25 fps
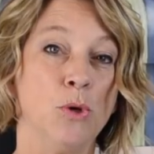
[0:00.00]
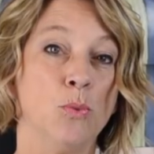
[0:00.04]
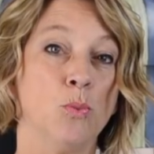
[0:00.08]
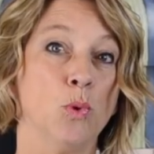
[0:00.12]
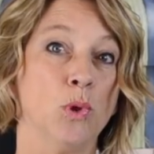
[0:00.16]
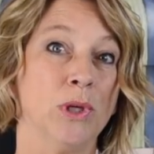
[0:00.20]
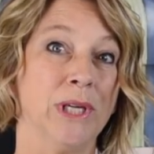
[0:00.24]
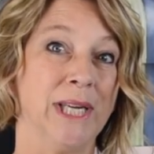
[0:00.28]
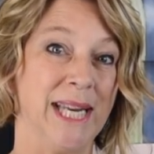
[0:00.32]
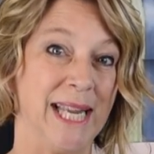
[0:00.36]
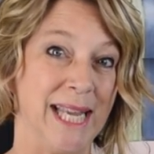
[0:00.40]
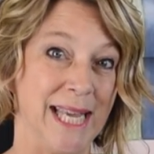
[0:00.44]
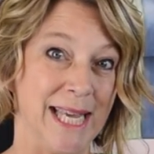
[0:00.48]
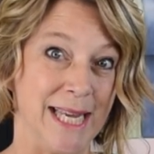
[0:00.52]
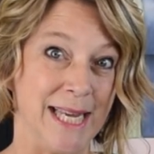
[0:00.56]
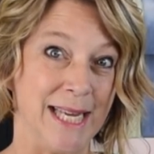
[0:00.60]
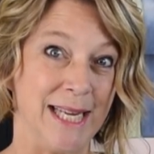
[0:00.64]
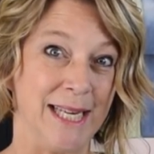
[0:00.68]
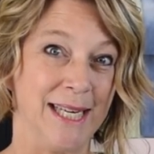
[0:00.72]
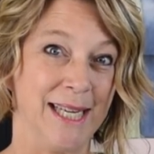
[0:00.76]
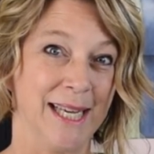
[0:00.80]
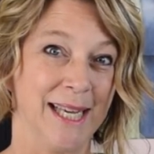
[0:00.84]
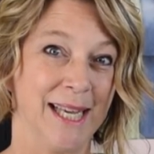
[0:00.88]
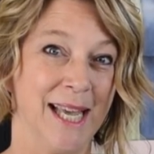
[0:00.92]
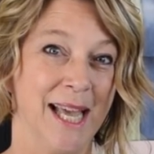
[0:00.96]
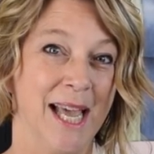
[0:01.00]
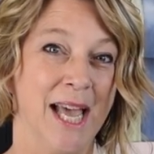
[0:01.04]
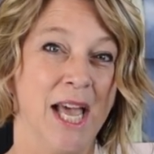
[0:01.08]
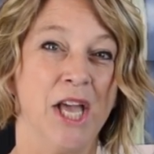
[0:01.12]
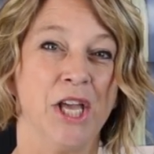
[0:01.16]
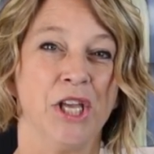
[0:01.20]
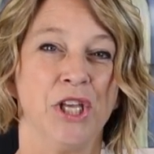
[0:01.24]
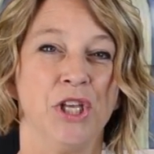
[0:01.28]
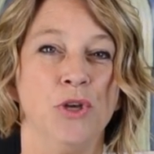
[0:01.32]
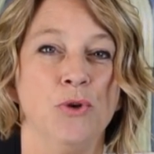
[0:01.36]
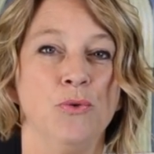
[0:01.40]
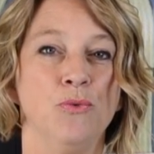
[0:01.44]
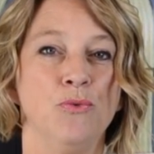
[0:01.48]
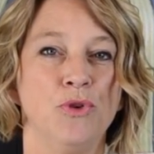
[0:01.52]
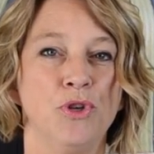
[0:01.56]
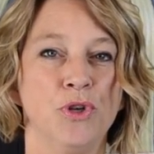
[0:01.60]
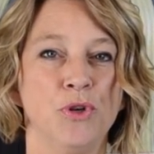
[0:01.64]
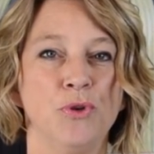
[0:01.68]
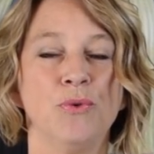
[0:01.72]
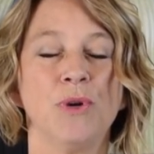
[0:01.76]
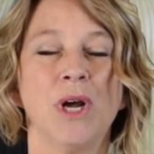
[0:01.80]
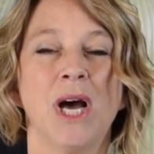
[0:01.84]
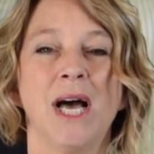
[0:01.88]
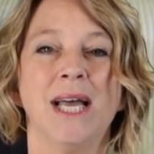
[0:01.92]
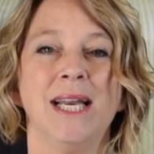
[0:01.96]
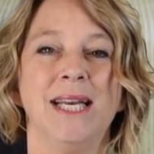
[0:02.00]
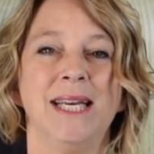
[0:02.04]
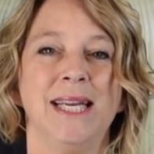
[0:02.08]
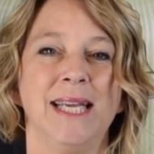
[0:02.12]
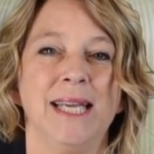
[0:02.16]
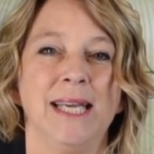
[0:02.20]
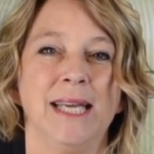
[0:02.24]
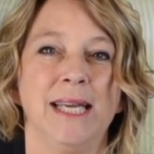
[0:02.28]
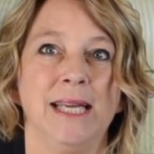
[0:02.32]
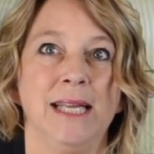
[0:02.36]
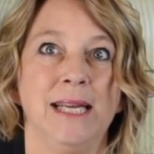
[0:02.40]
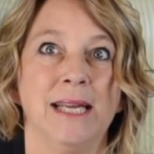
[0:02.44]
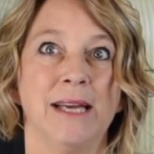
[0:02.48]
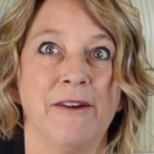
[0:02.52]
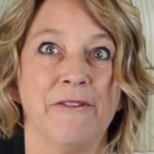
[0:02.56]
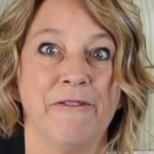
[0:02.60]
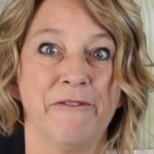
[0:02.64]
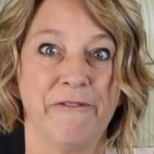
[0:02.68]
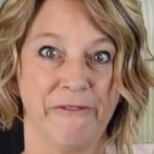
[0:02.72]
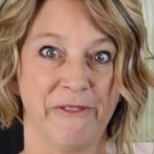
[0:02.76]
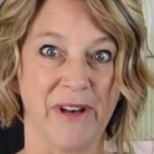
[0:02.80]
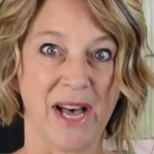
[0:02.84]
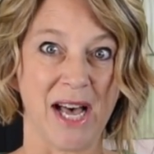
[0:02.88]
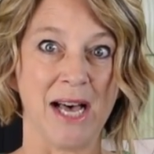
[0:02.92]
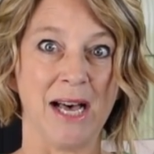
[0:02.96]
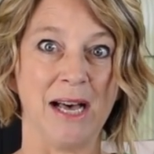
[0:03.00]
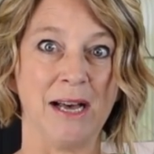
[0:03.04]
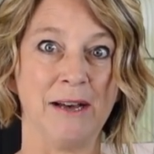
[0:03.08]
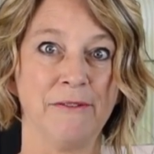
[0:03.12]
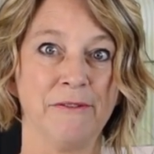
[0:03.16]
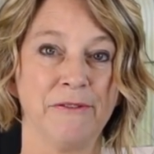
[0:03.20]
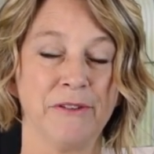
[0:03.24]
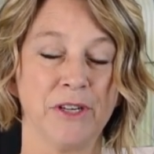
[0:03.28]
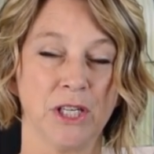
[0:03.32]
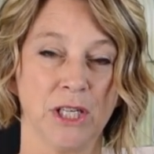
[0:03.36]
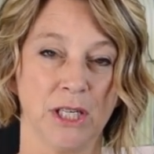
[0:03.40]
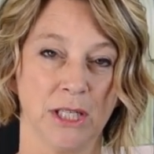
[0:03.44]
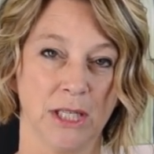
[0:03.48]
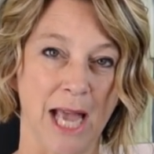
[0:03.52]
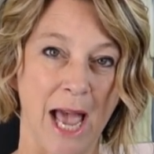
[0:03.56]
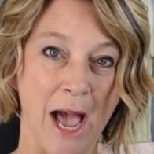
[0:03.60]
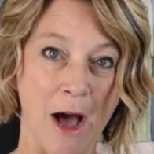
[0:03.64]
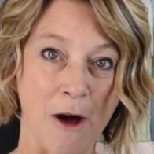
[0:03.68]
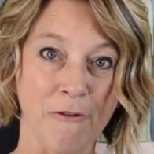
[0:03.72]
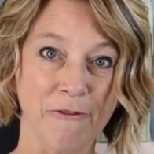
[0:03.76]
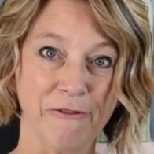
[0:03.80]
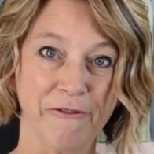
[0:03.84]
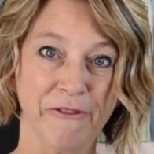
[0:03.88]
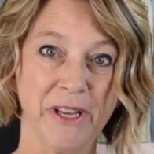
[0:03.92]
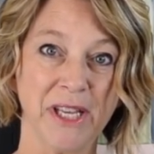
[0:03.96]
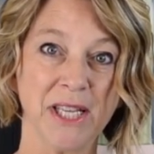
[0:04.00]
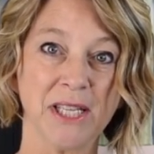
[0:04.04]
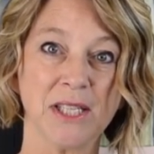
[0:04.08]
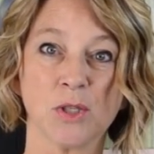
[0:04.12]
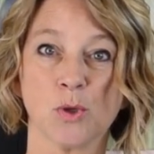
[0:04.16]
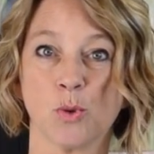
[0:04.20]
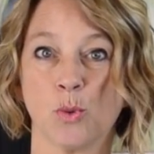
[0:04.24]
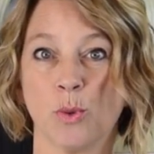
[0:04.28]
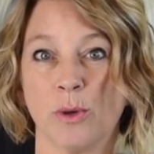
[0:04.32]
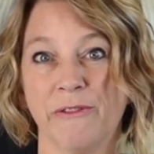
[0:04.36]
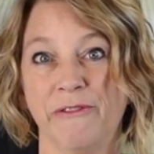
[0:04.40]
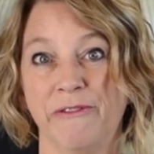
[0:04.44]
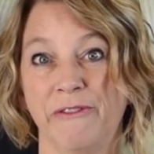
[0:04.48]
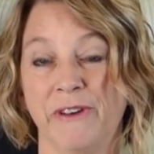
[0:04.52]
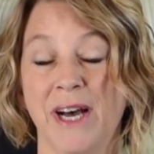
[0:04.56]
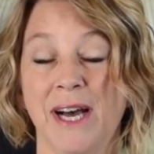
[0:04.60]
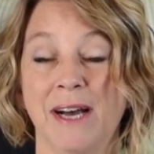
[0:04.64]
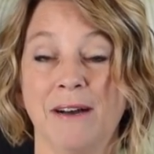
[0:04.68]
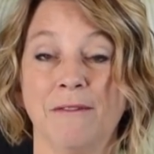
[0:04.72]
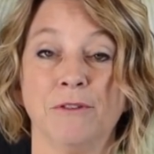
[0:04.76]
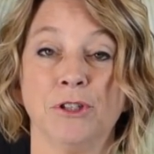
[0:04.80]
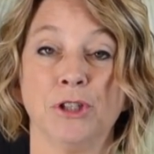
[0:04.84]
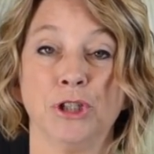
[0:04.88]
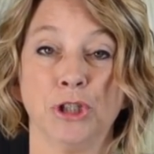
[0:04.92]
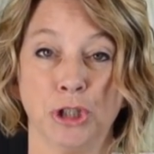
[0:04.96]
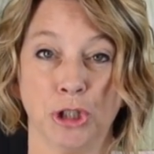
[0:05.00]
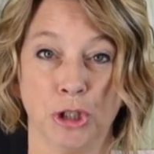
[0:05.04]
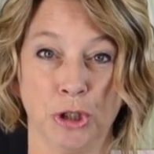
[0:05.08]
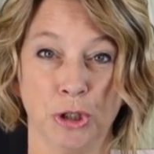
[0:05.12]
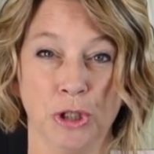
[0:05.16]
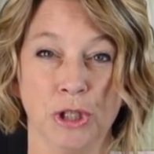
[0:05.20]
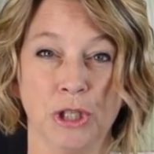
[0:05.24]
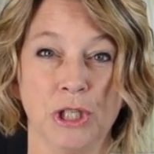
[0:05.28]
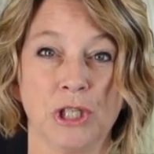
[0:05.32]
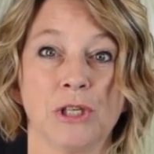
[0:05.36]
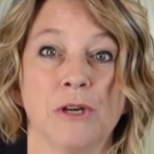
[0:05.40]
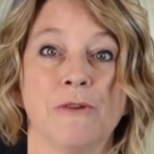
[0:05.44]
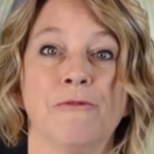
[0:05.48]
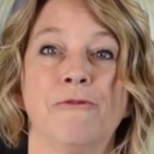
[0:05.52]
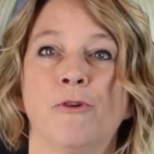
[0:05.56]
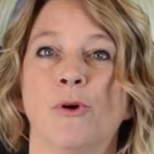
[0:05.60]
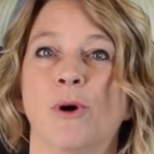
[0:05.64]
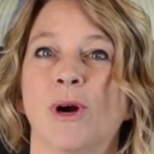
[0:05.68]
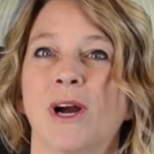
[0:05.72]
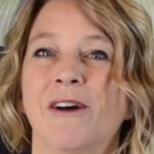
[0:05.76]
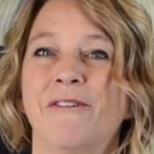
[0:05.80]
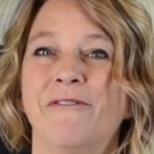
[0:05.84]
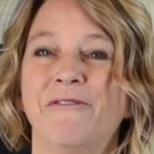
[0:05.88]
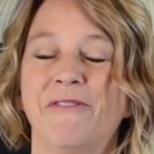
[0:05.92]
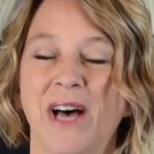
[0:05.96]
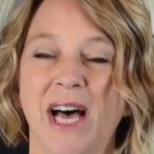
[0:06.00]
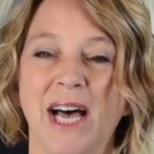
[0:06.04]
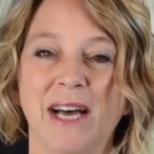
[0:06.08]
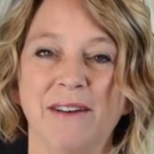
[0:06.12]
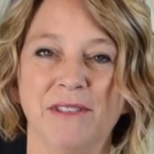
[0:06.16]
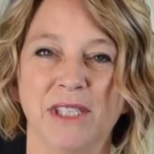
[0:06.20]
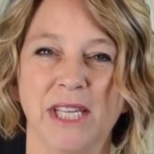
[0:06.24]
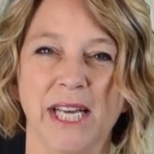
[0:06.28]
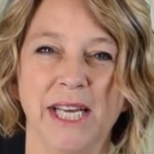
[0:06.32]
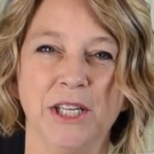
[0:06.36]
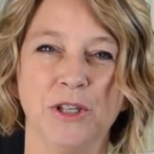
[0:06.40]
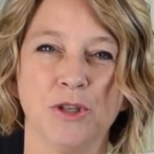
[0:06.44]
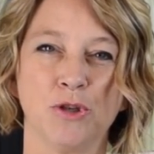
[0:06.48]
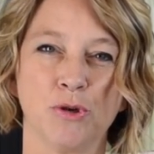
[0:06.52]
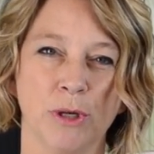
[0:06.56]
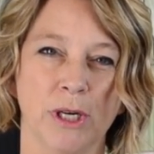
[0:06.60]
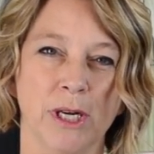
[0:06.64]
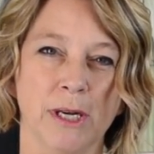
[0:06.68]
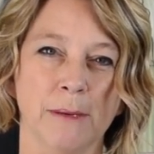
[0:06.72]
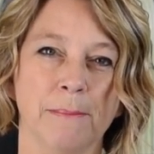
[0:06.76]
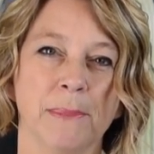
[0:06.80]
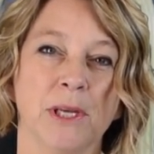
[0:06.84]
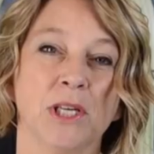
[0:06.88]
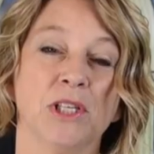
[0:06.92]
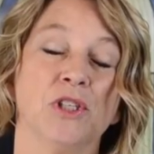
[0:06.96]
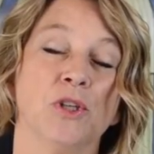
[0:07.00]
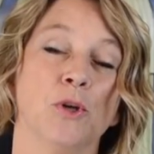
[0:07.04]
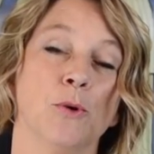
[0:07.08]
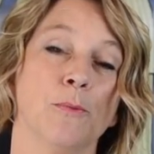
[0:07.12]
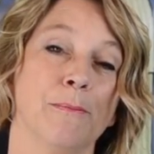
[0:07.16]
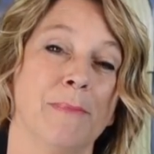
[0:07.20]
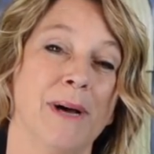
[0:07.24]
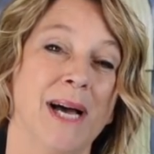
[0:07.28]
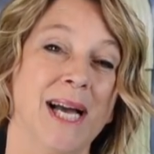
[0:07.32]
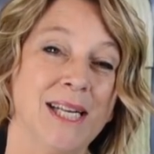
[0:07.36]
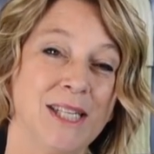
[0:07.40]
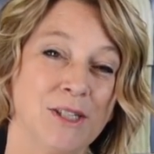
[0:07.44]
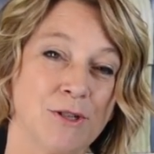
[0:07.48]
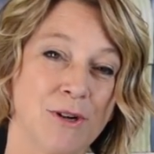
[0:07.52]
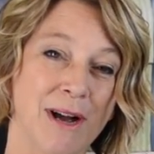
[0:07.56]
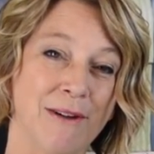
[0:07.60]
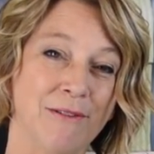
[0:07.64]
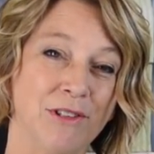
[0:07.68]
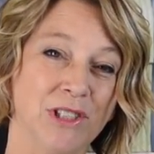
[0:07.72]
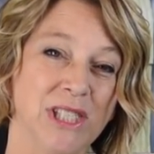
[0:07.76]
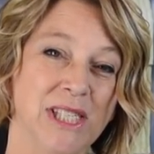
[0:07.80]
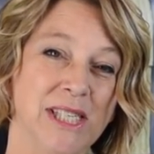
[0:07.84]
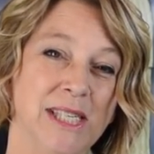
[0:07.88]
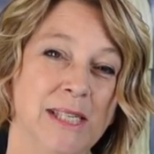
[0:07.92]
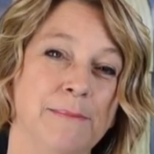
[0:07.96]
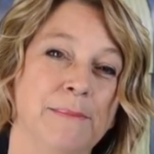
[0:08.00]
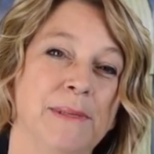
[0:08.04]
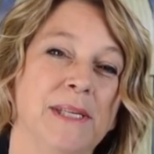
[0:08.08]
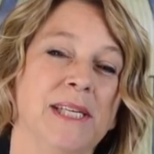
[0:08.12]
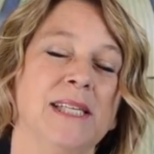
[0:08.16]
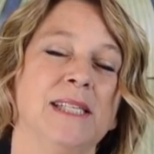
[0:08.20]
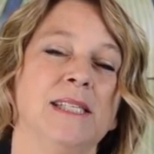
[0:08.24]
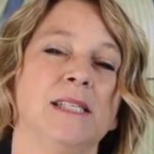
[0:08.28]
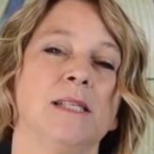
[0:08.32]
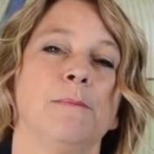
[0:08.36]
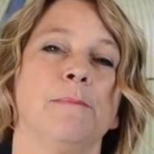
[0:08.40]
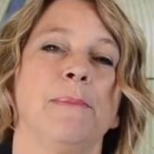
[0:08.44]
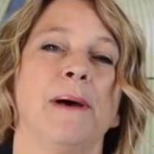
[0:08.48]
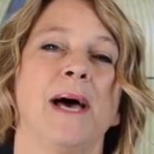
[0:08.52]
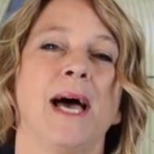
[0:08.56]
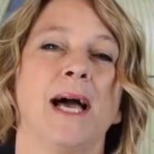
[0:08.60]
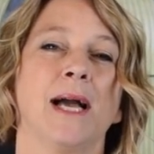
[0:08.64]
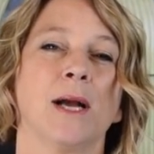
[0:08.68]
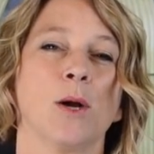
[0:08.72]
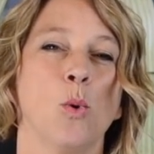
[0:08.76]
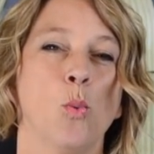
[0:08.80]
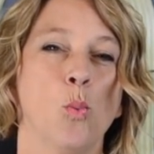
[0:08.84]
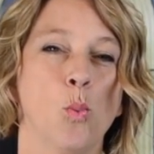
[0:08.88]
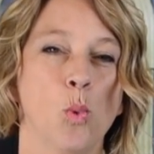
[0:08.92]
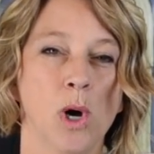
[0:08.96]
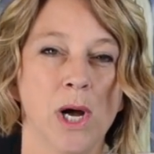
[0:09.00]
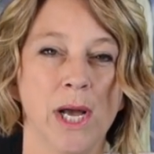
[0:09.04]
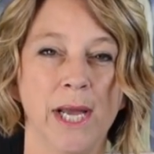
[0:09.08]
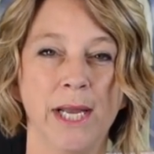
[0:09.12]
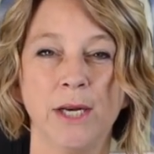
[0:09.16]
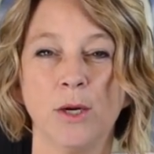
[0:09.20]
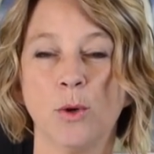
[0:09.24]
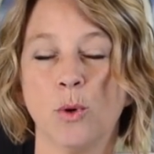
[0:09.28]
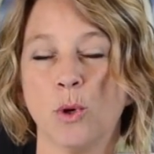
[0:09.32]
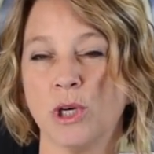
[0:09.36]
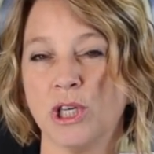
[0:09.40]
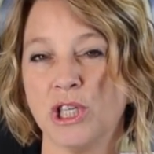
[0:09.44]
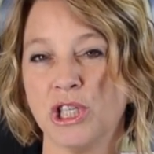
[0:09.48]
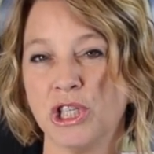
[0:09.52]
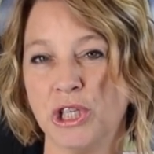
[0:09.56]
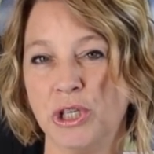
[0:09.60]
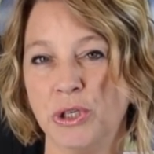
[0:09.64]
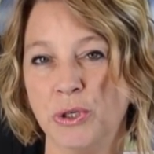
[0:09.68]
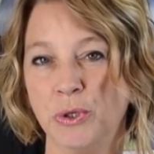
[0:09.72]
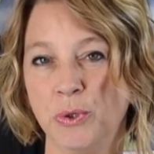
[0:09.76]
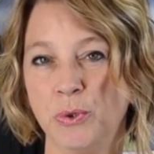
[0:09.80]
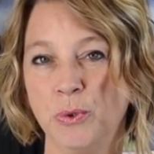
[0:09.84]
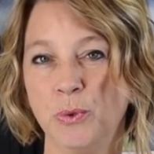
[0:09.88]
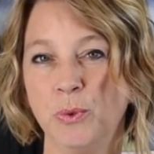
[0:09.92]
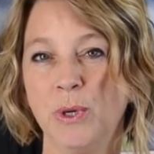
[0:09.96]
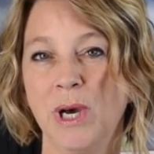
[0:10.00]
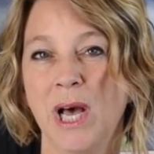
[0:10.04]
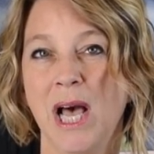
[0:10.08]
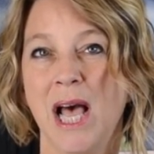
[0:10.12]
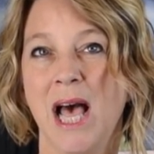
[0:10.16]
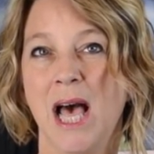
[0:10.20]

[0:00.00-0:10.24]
you will need. You do not need 5 outfits or 5 shirts for a 5-day trip. So my travel tip is to pack 1 or 2